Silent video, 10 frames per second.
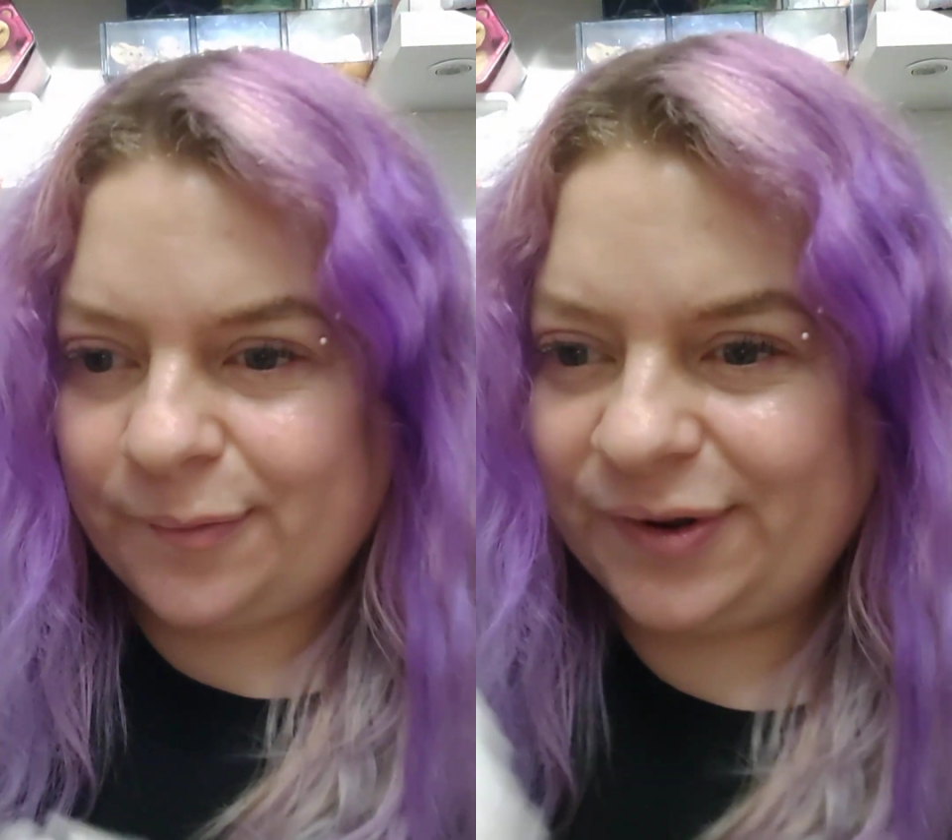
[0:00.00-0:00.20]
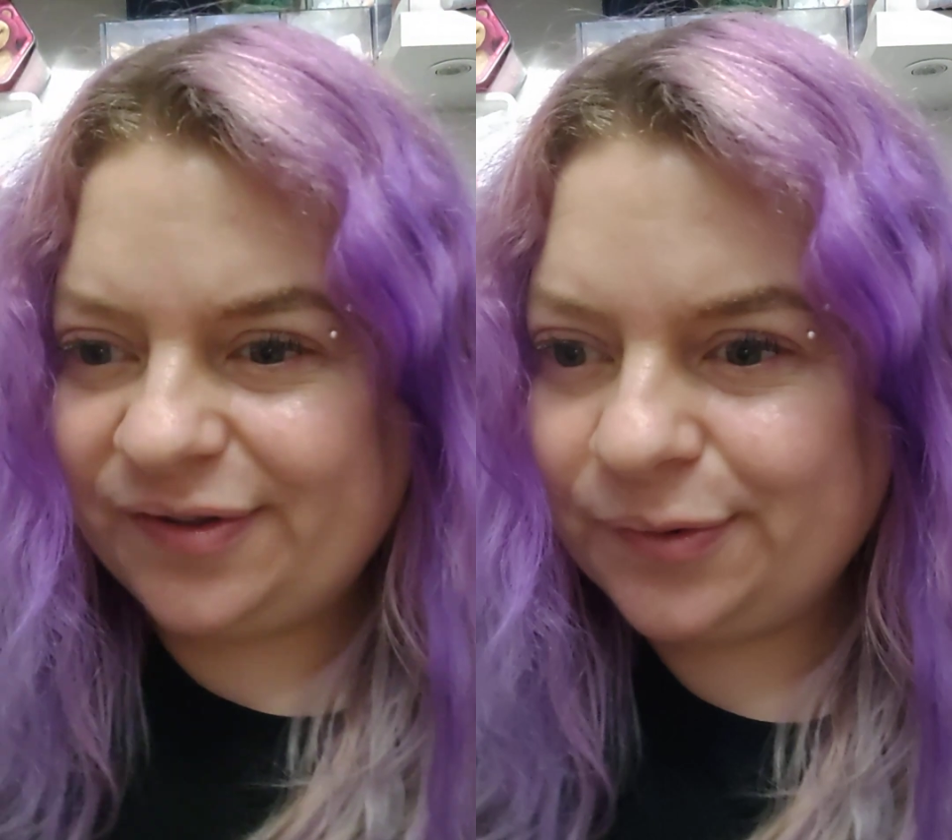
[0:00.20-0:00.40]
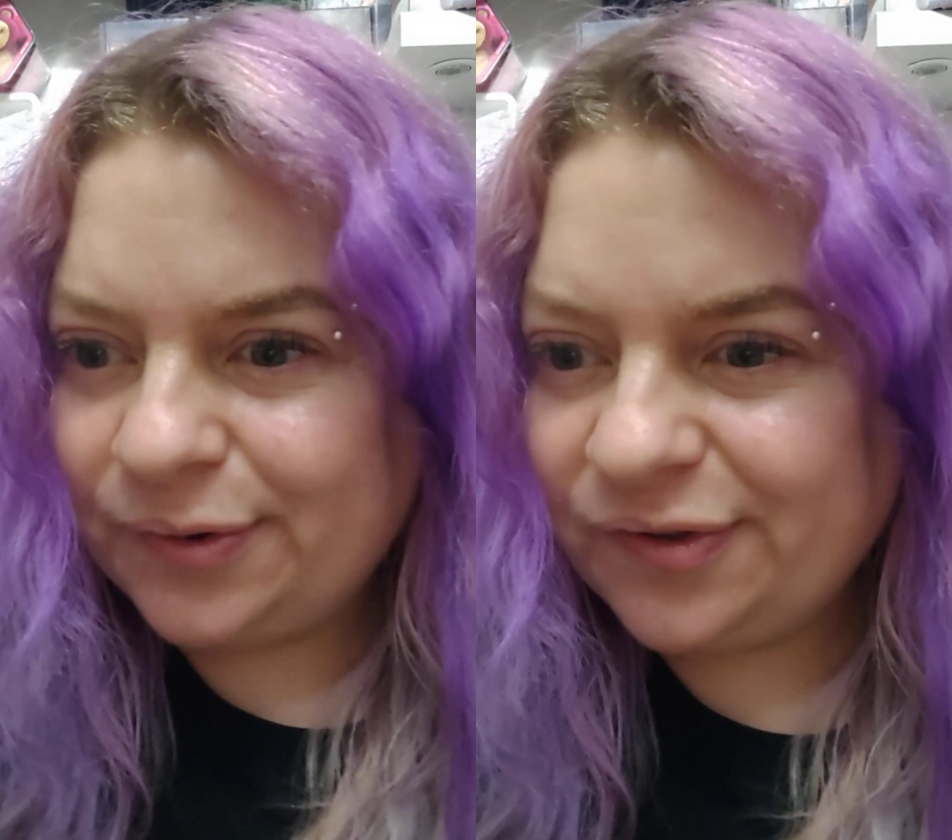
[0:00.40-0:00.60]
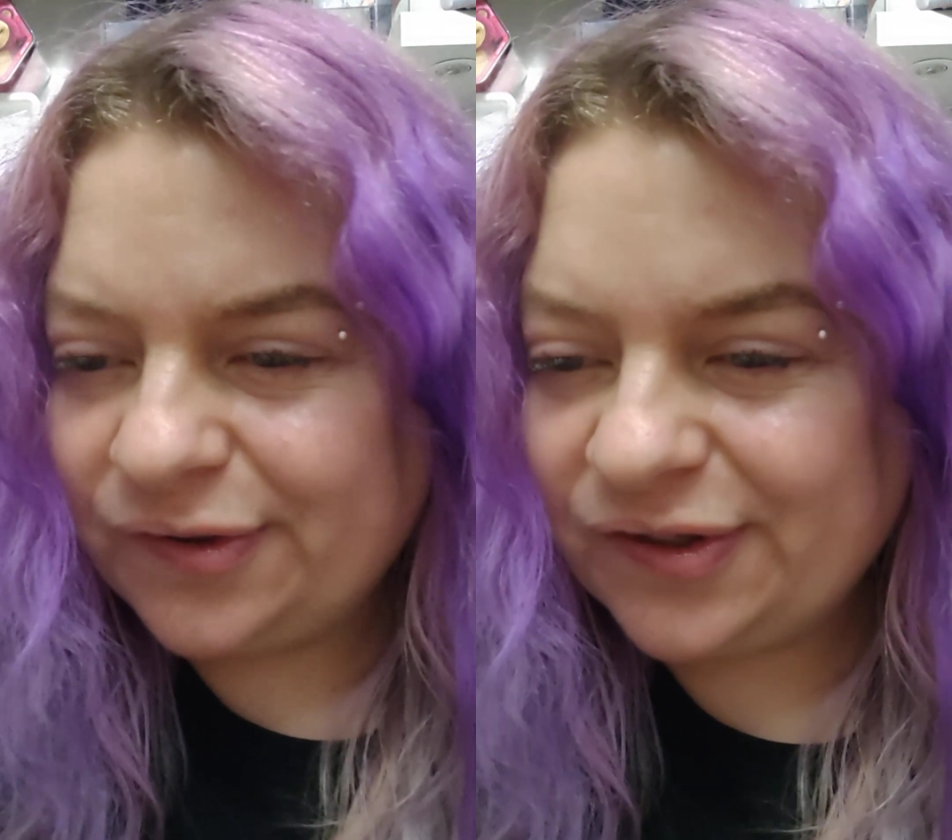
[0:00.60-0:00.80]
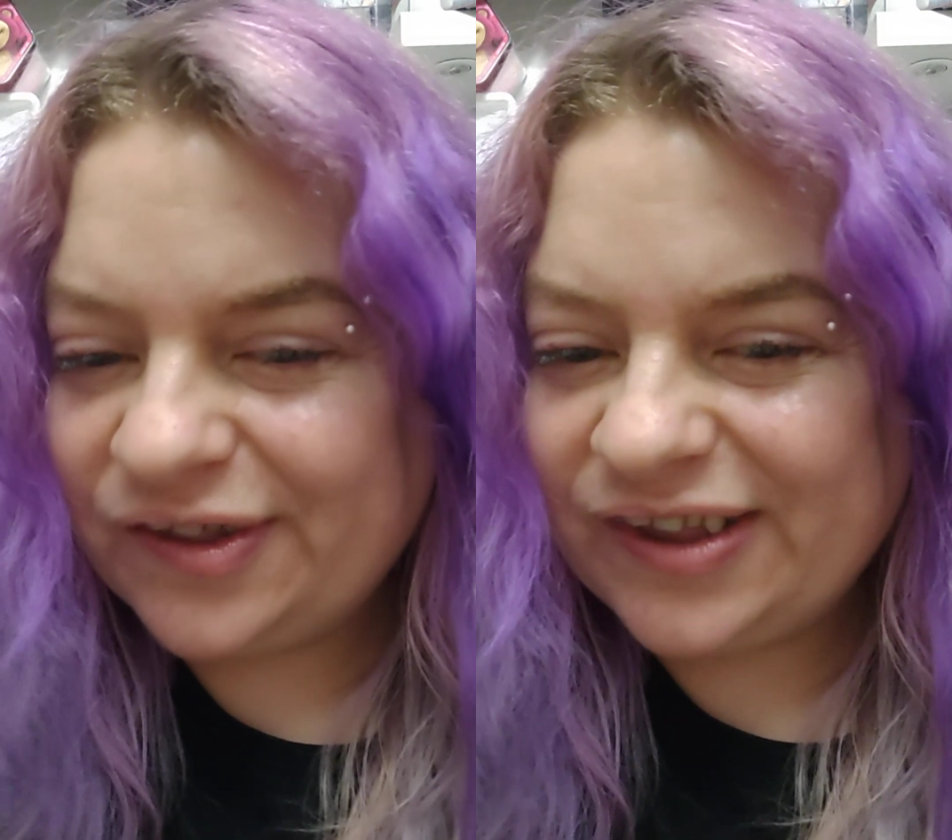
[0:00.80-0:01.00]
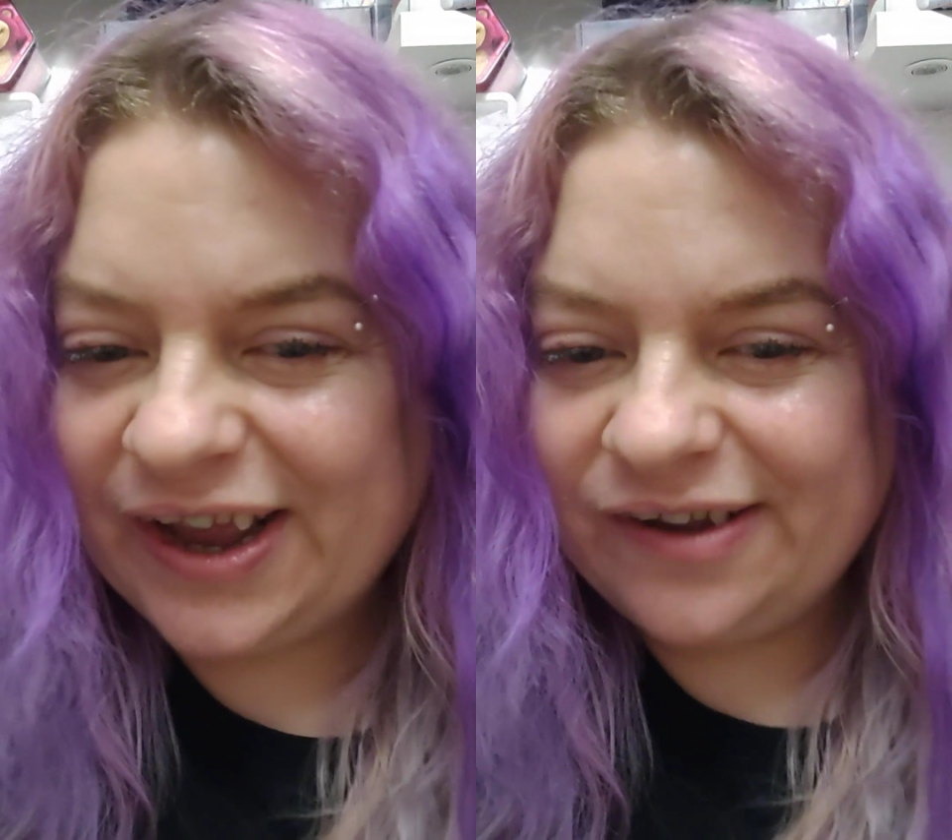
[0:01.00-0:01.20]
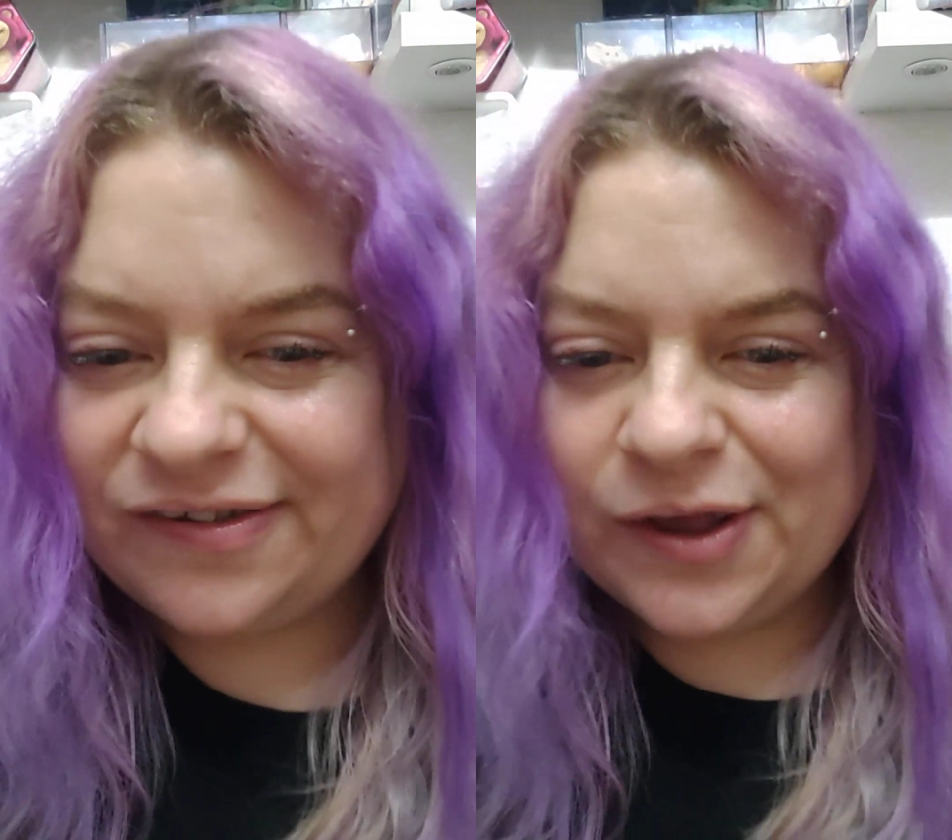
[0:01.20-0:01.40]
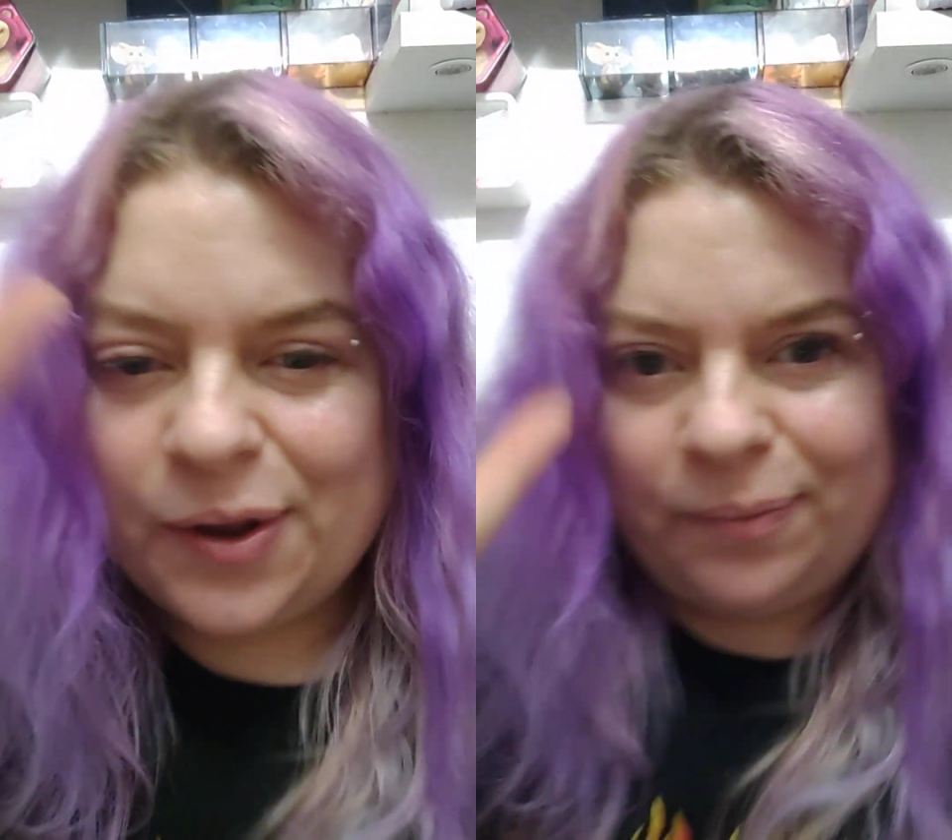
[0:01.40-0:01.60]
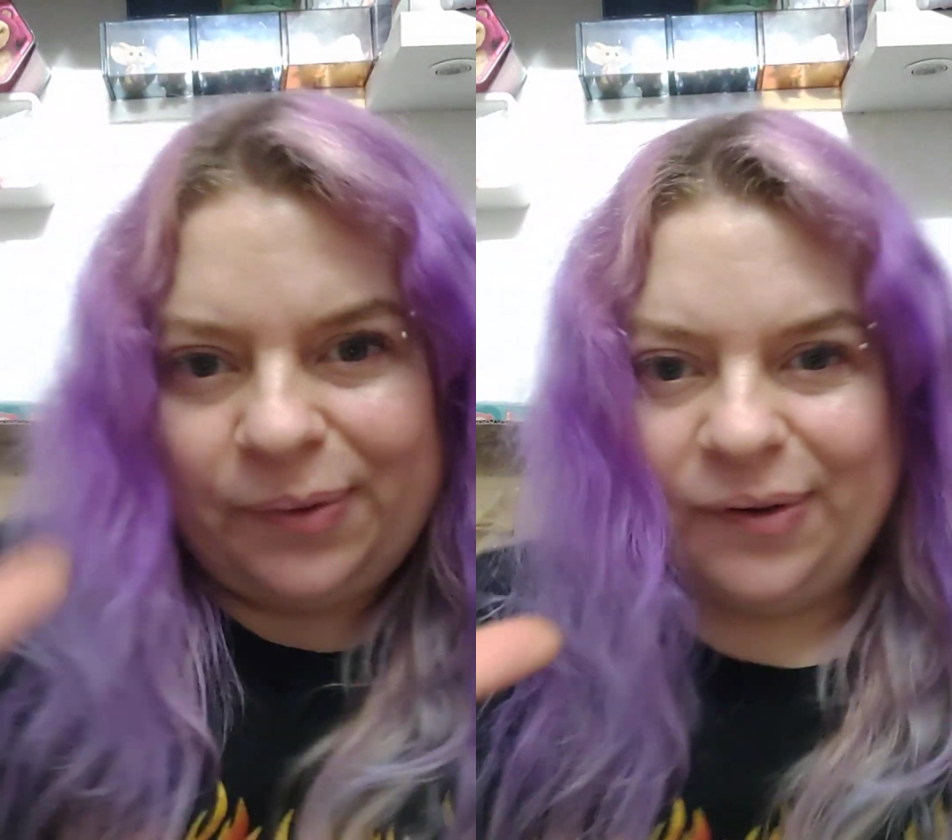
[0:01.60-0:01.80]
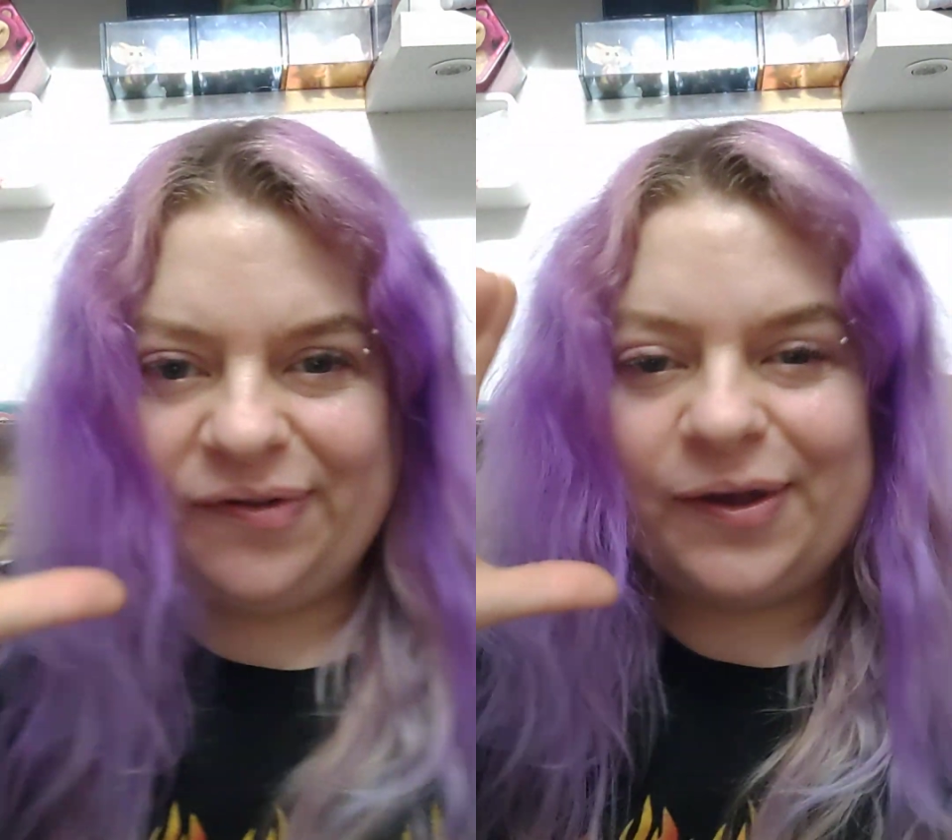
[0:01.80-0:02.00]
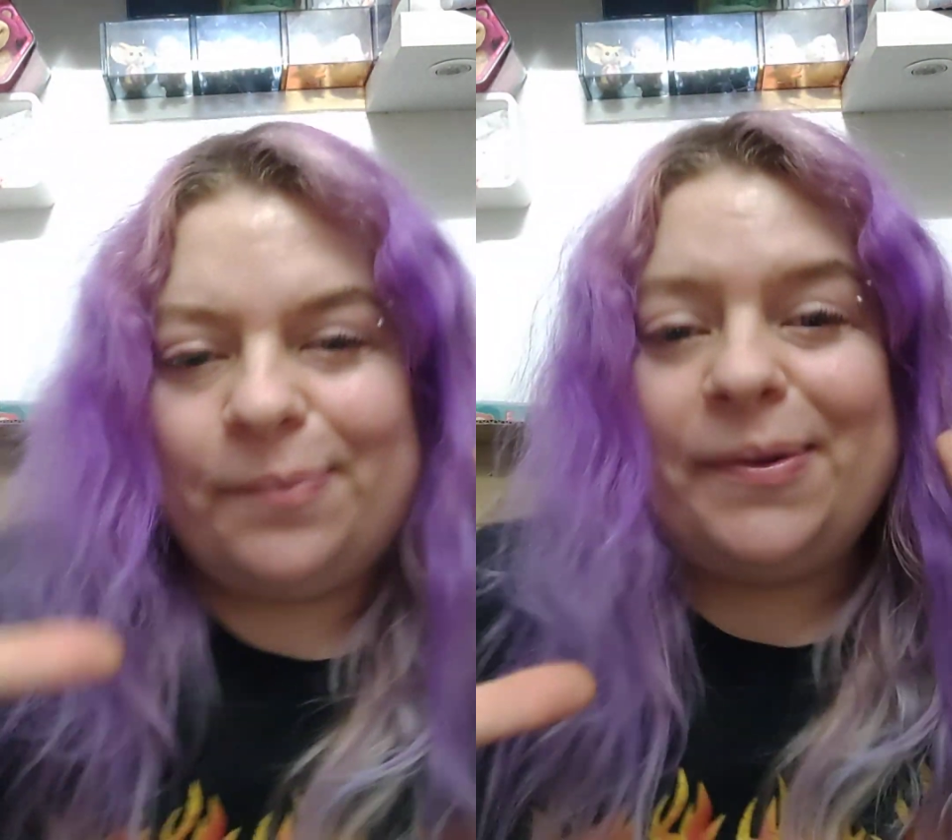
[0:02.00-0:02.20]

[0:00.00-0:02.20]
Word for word: We do all sorts of things. Music,